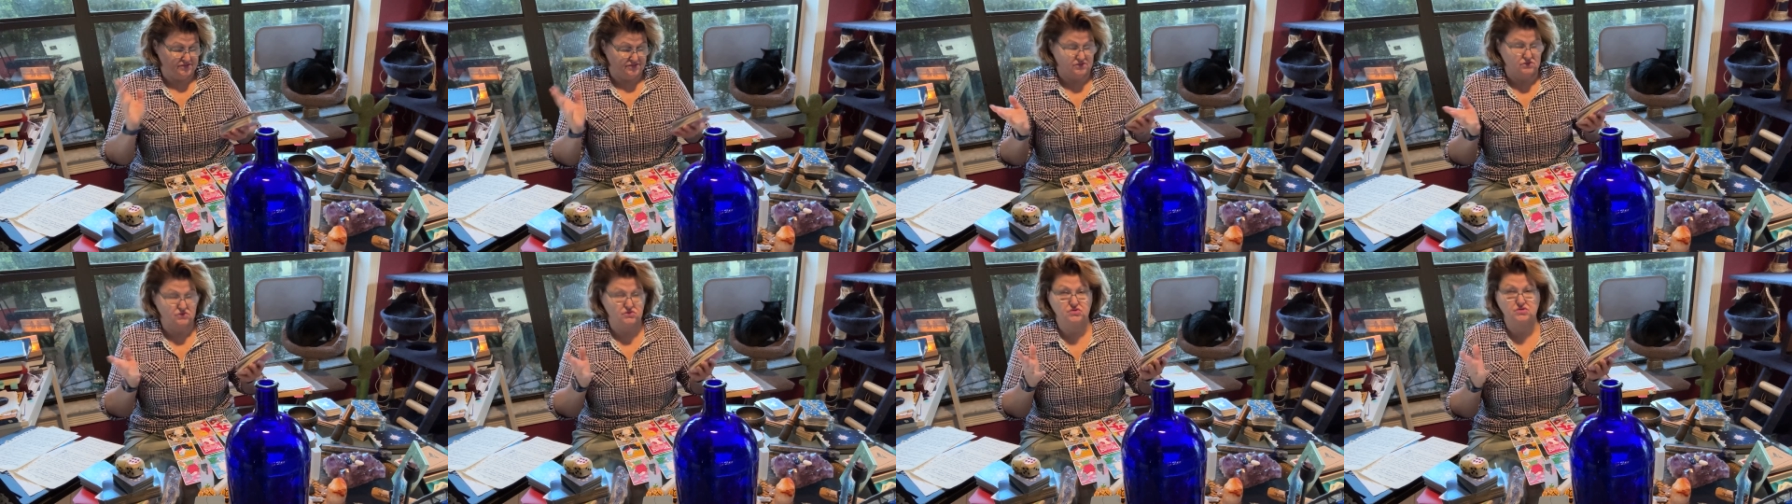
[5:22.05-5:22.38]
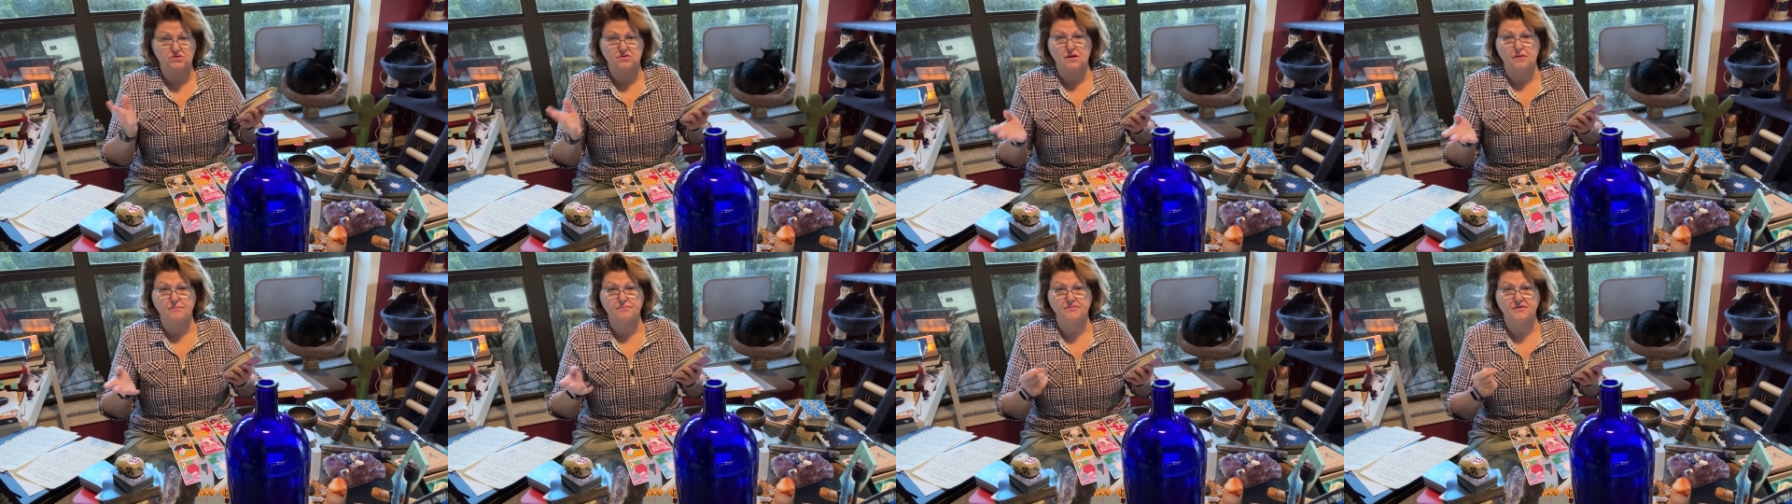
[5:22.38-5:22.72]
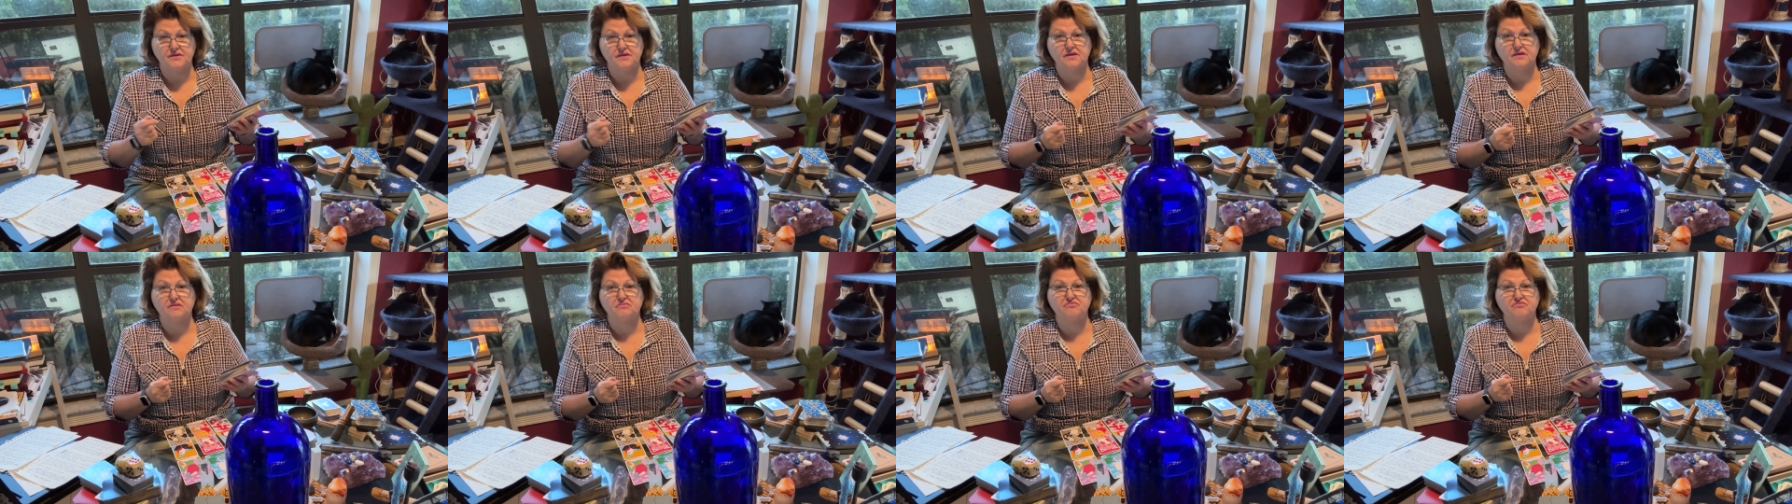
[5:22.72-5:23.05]
There's
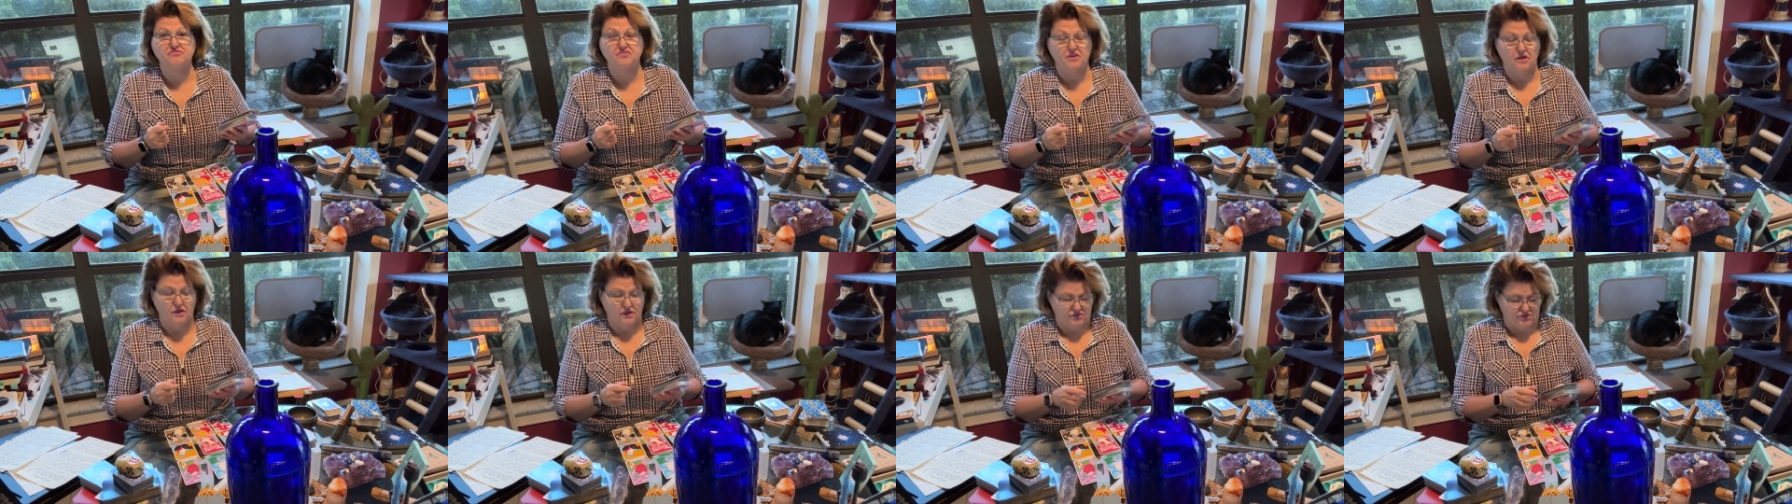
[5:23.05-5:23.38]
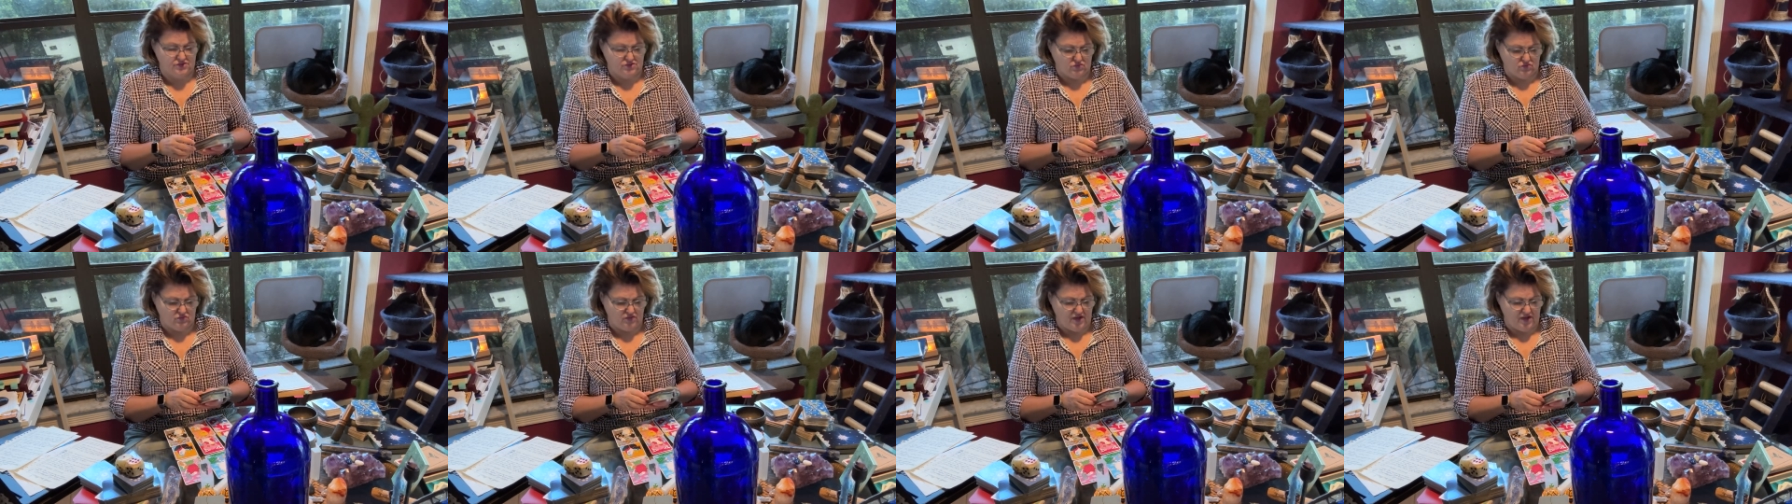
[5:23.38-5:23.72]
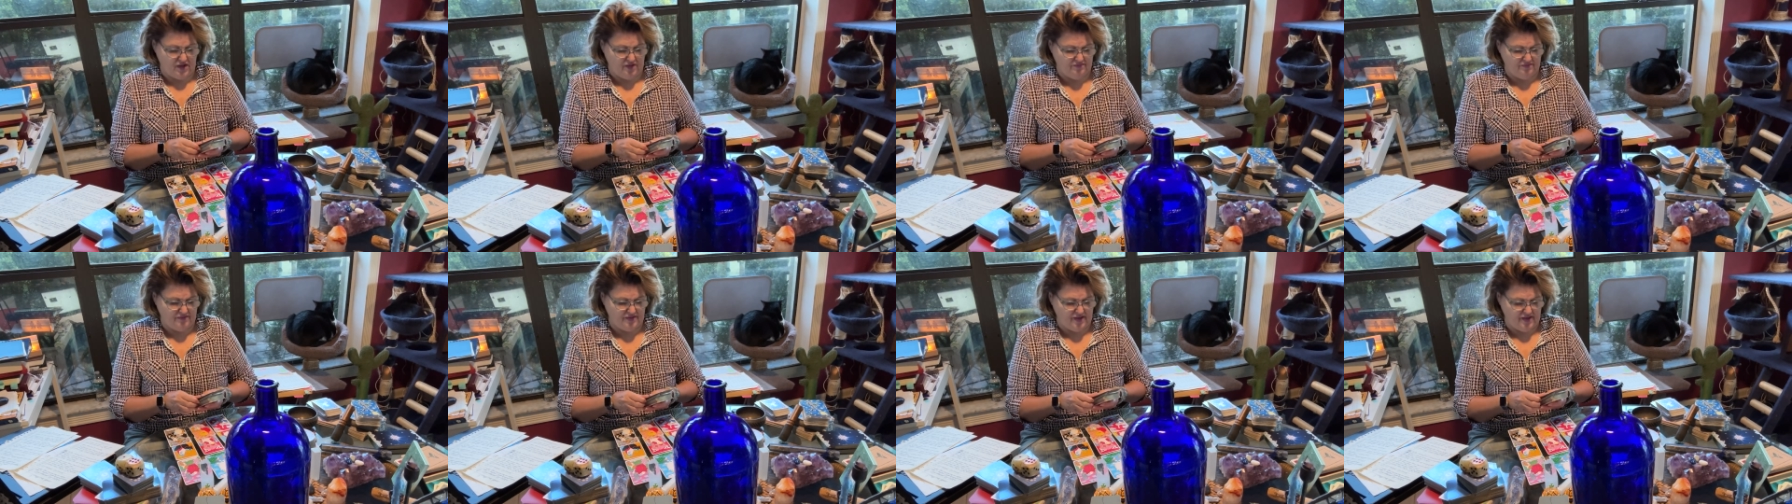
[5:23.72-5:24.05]
something in flux
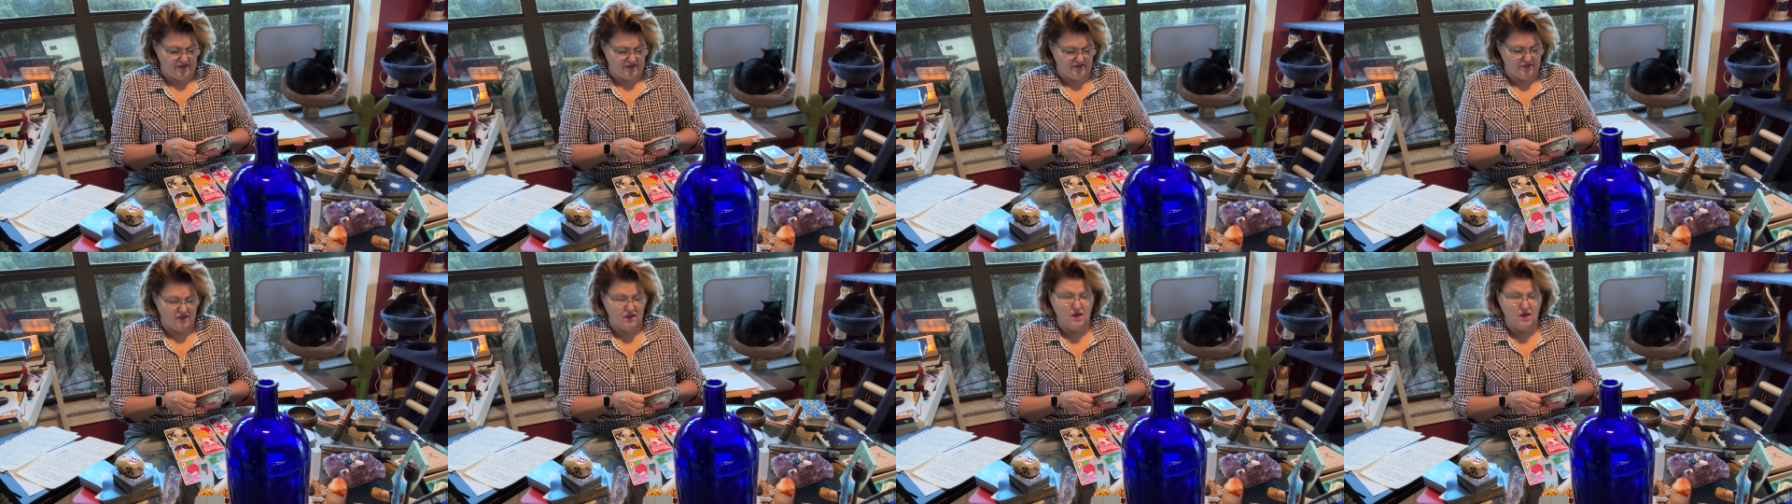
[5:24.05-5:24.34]
around that.